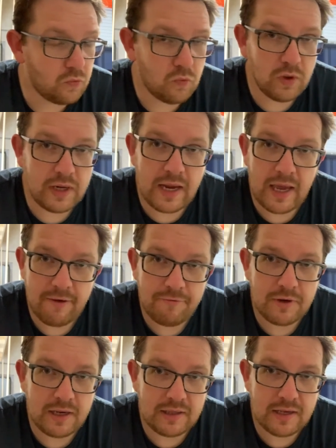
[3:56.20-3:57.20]
what I have
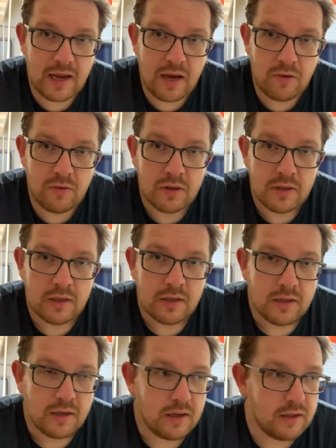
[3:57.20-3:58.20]
right now
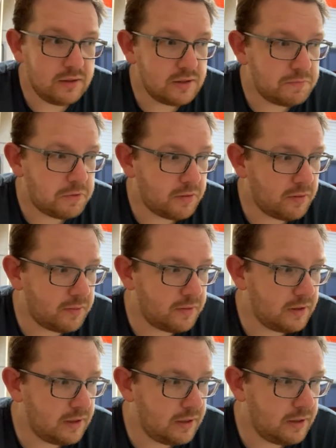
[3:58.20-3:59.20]
is
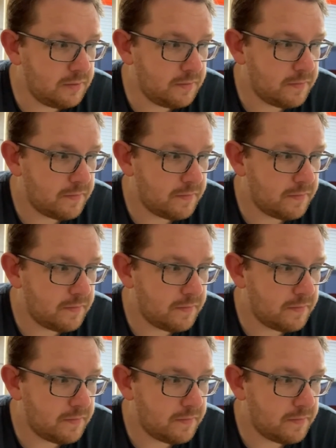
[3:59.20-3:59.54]
probably